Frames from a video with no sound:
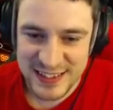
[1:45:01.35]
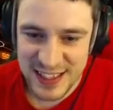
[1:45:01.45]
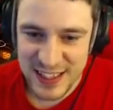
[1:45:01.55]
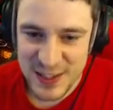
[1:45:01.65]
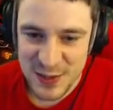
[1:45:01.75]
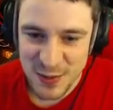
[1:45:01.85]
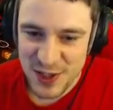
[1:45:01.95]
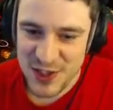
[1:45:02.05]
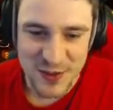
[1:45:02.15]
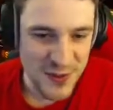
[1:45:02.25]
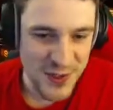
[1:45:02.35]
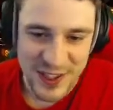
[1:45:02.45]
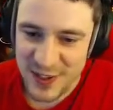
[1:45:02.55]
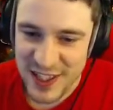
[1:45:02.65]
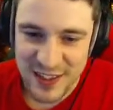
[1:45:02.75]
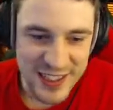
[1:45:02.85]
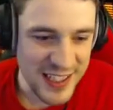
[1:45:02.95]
I knew my shields were going to go down then.